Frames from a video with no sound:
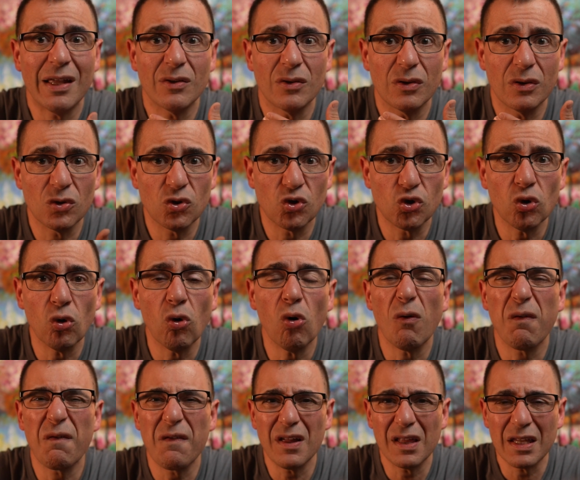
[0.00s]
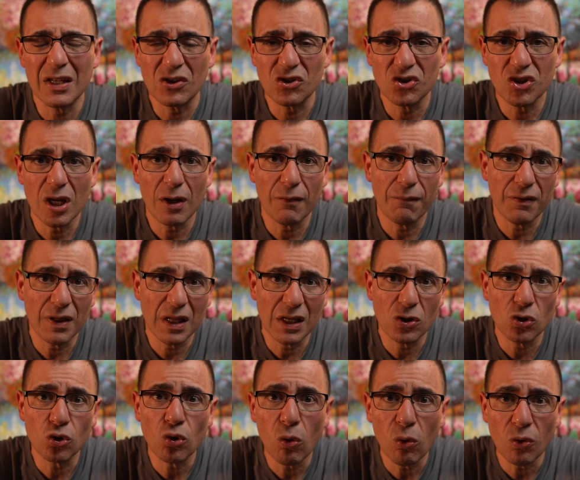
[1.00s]
into the jaw, feeling sick,
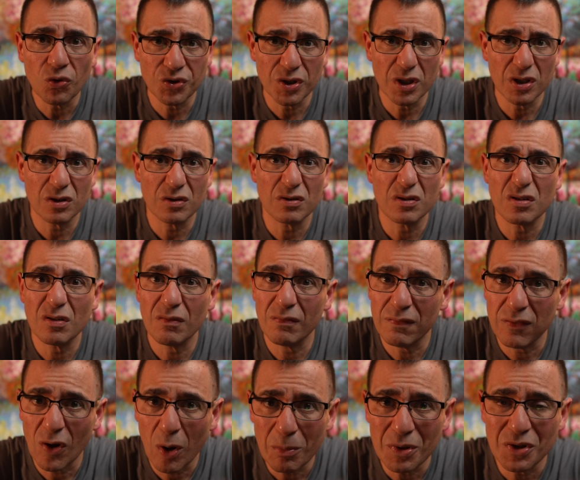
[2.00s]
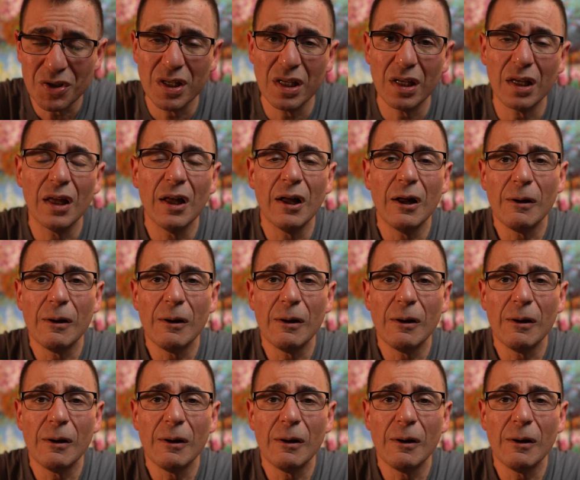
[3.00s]
feeling nauseous, vomiting.